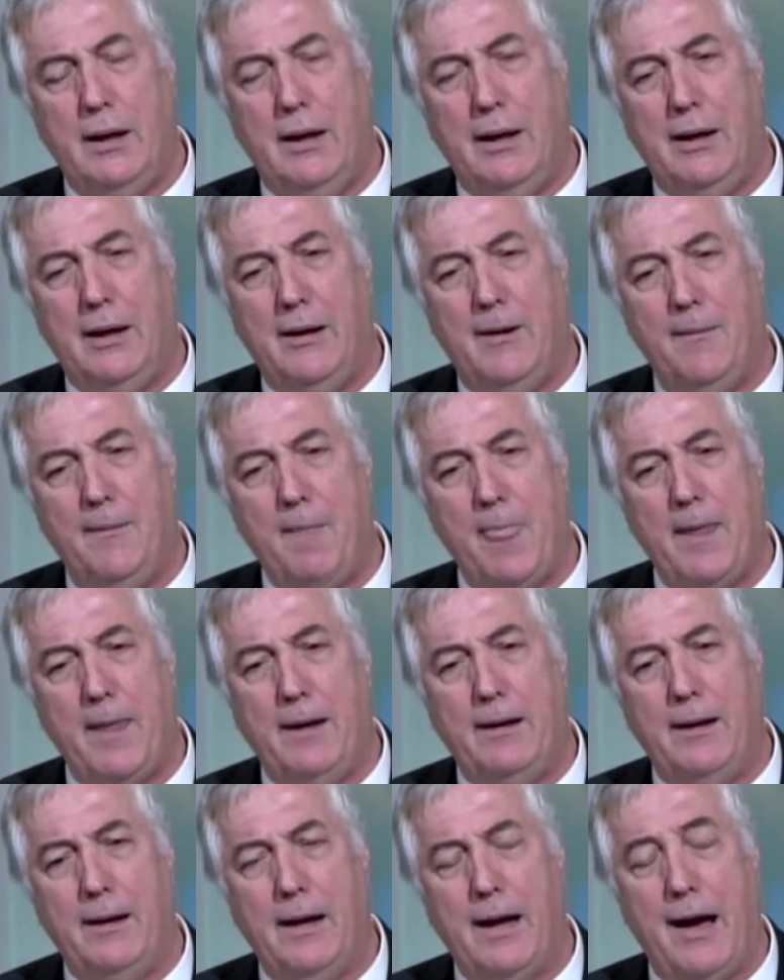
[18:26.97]
uh,
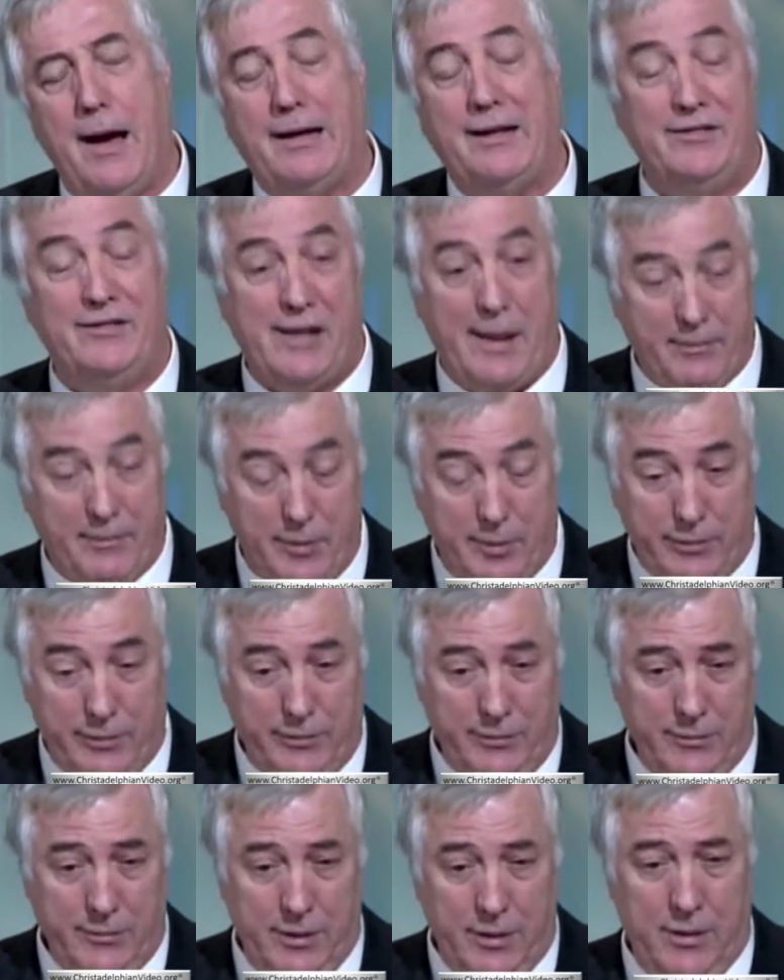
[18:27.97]

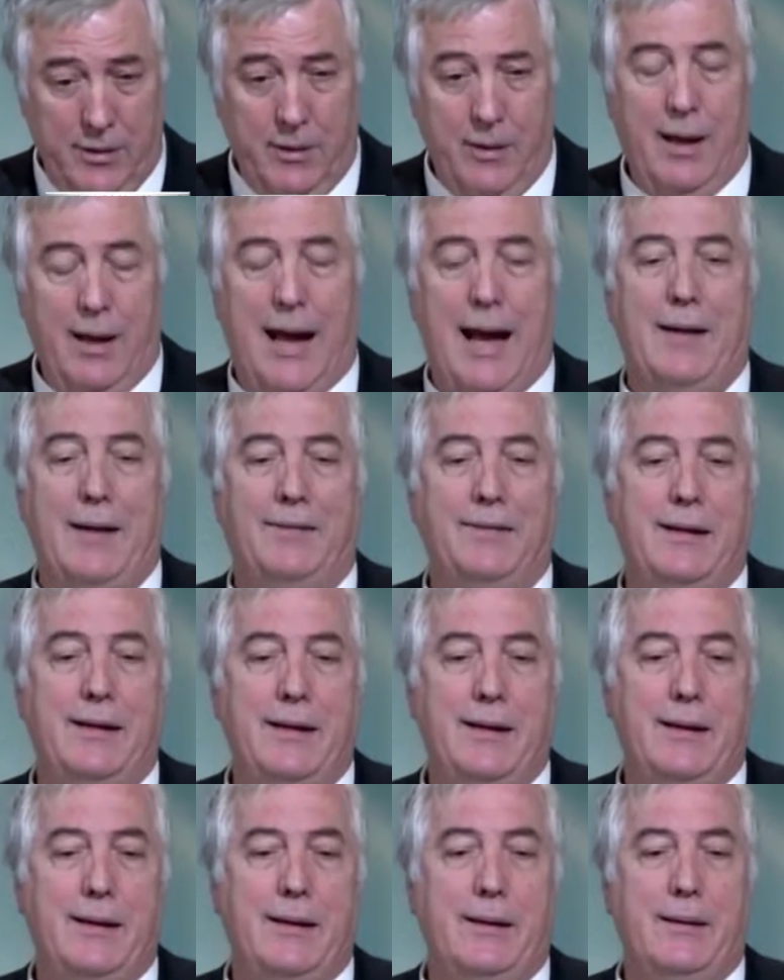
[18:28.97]
acceptable at
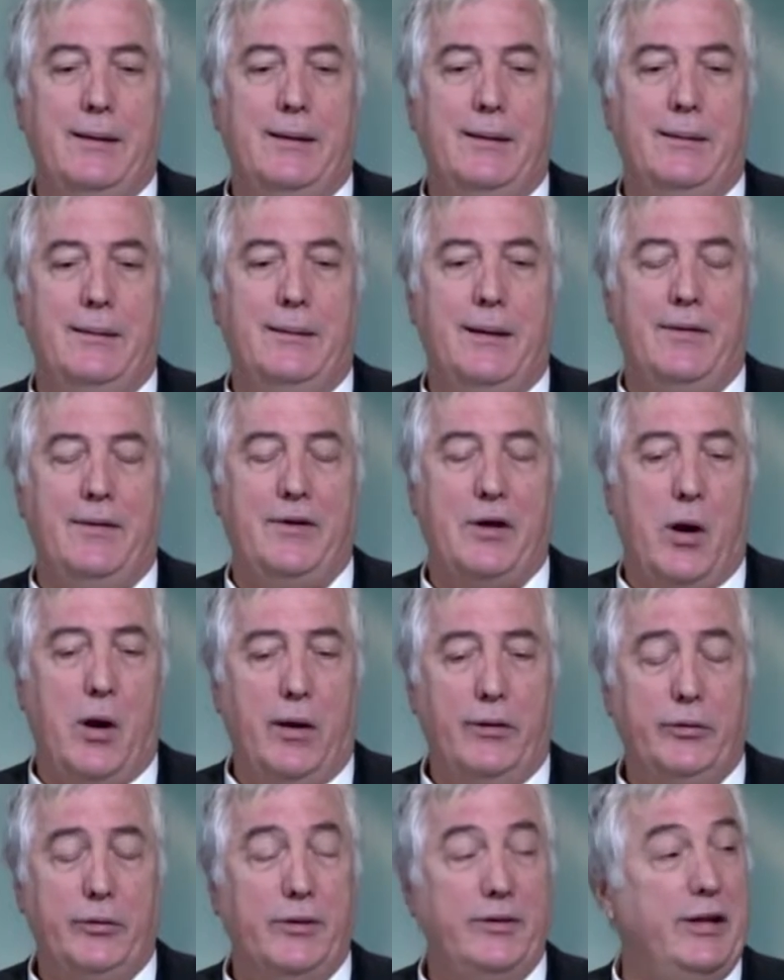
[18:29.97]
the, uh, at the
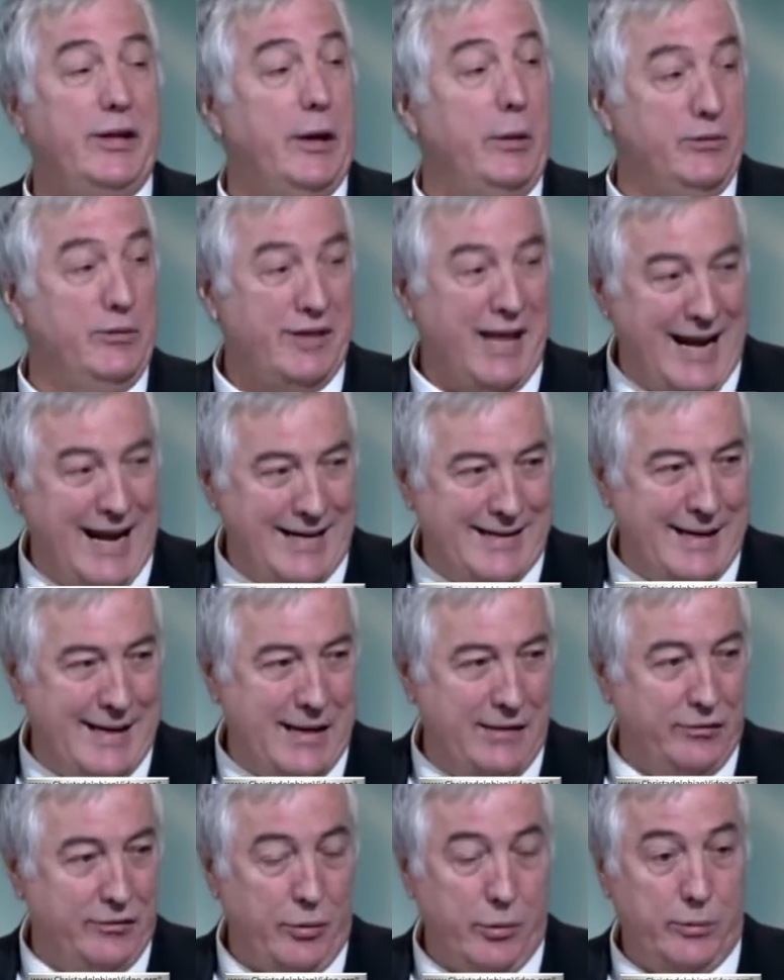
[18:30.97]
altar until it was eight
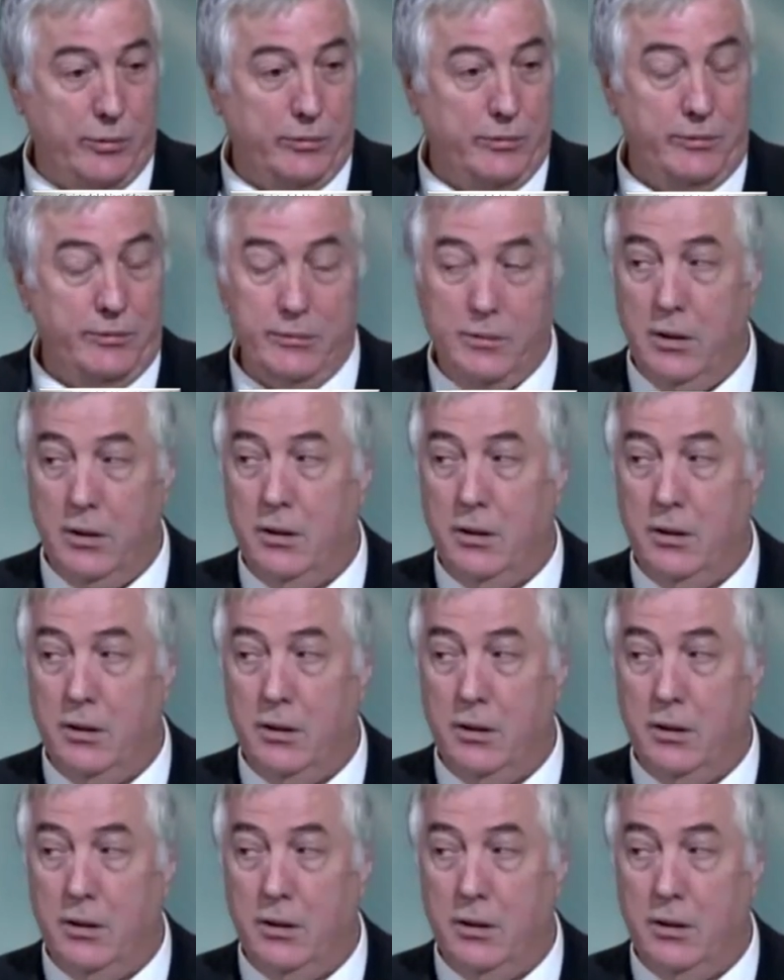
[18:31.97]
days old.